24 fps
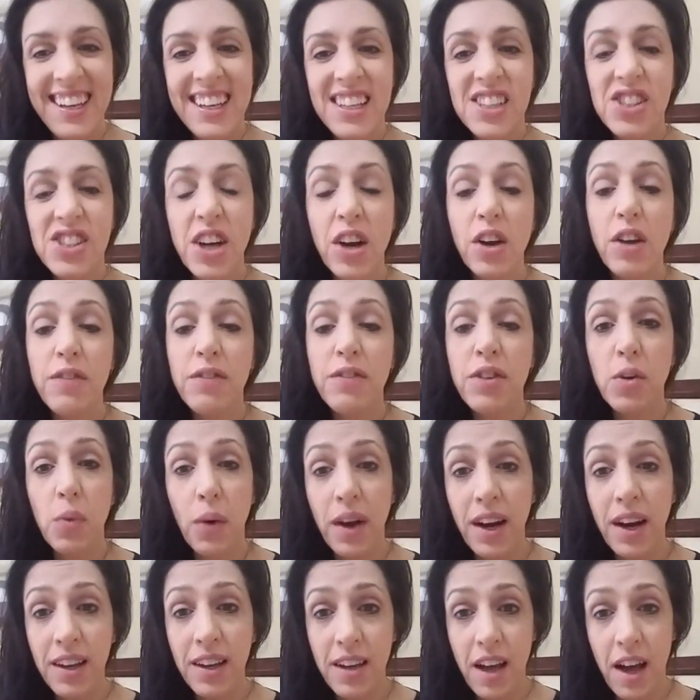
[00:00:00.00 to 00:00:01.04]
Cheryl, if you
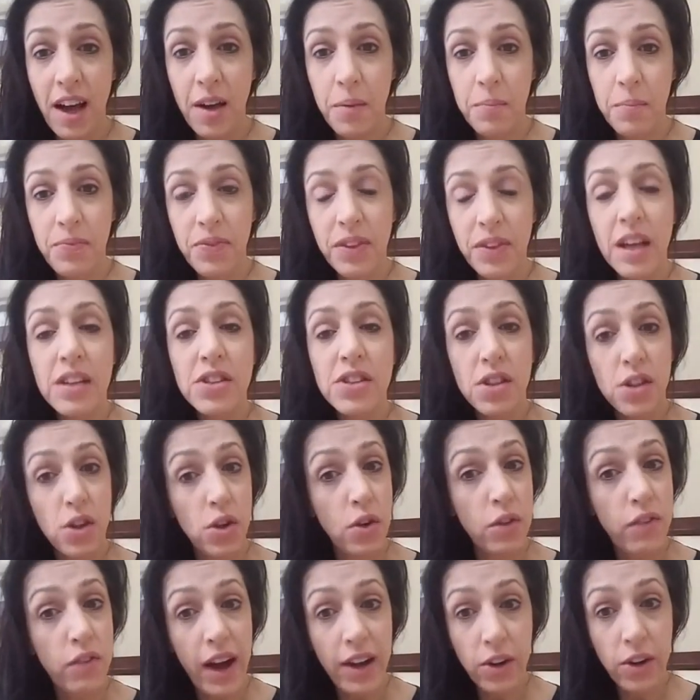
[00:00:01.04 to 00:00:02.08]
want to come to the
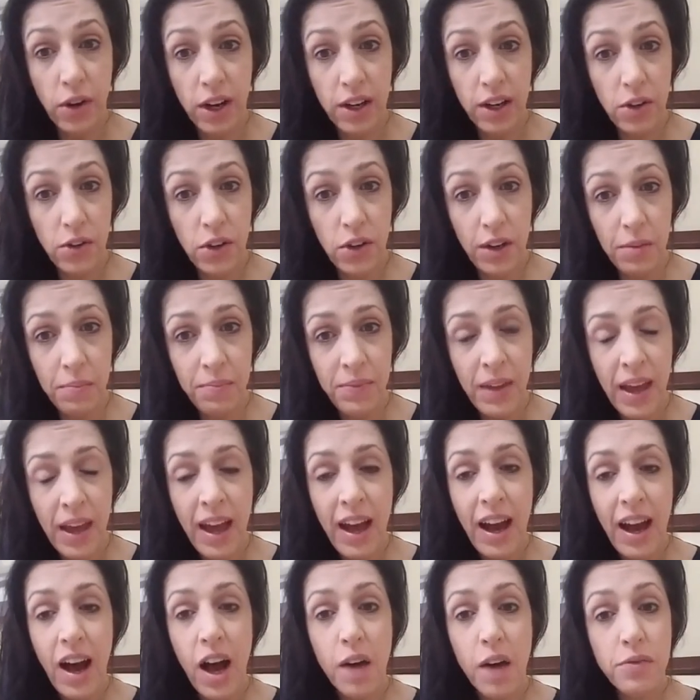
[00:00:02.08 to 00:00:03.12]
U of I Credit Union
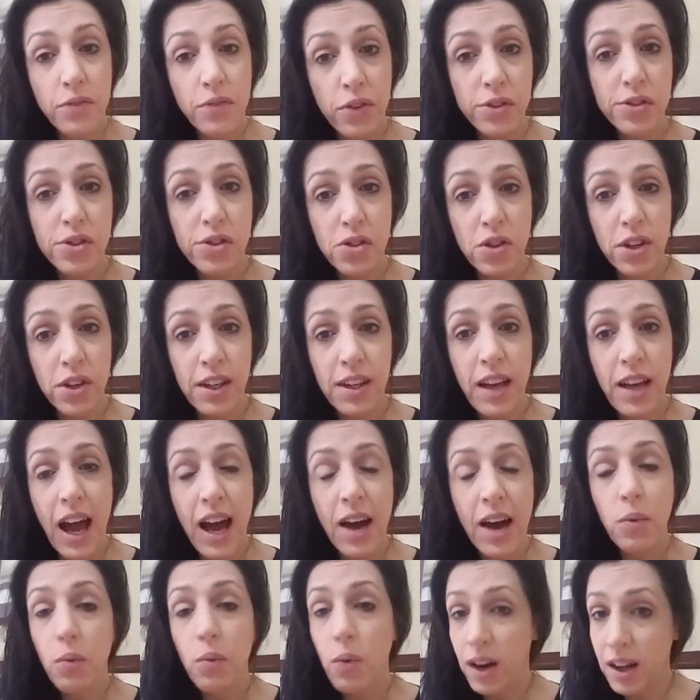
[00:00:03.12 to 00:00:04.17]
on First Street
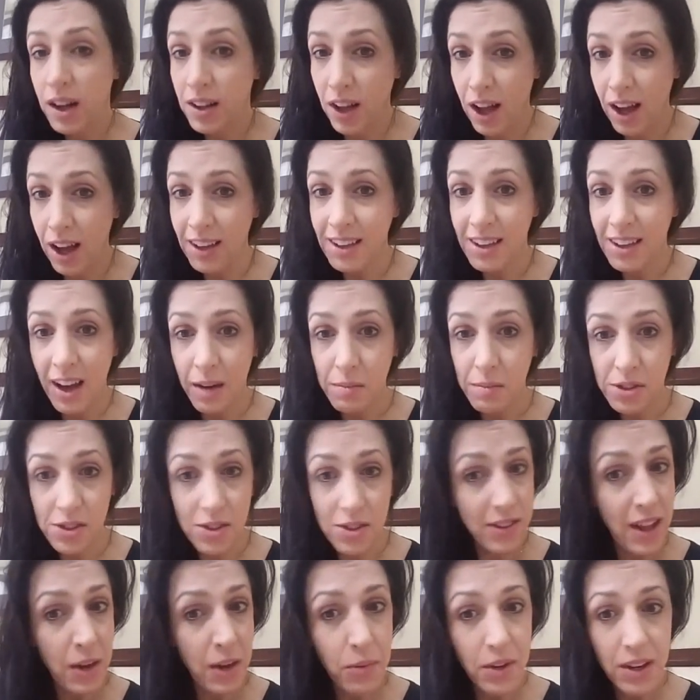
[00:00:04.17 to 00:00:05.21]
at 1 o'clock, I'm
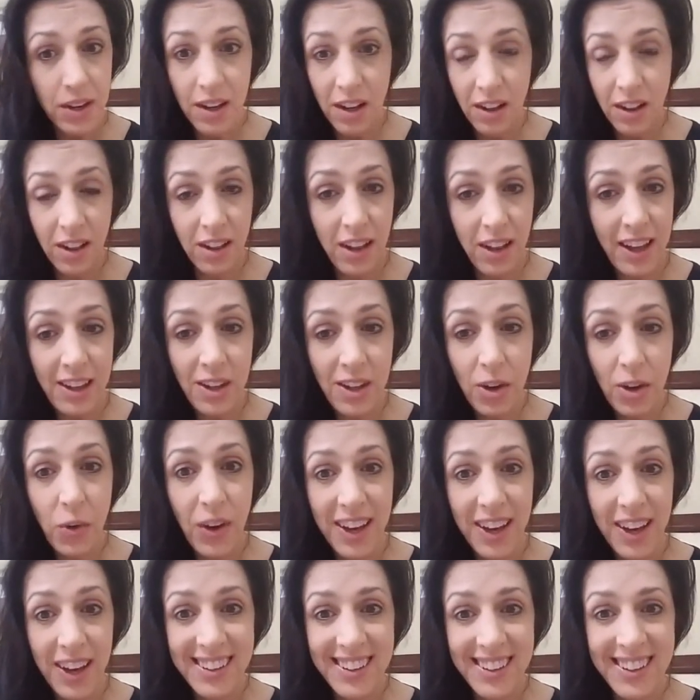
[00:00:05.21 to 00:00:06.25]
sure they would let you
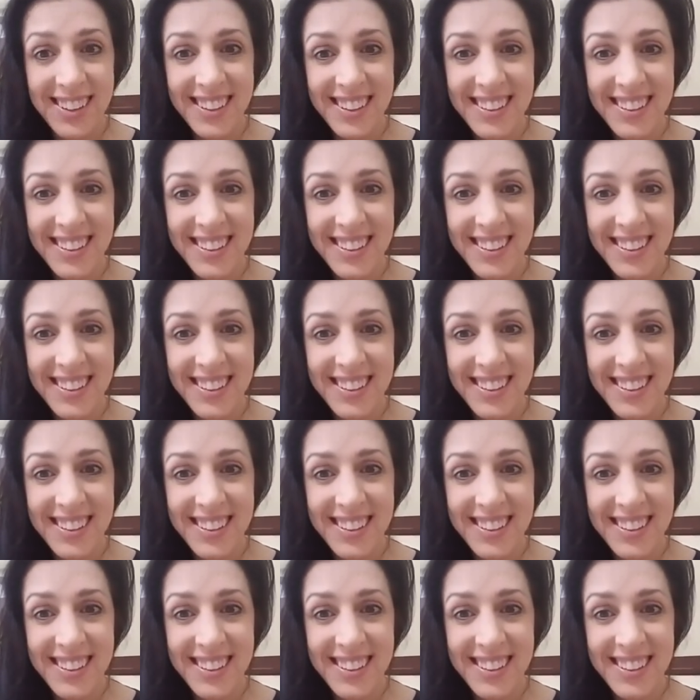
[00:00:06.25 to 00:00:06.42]
in.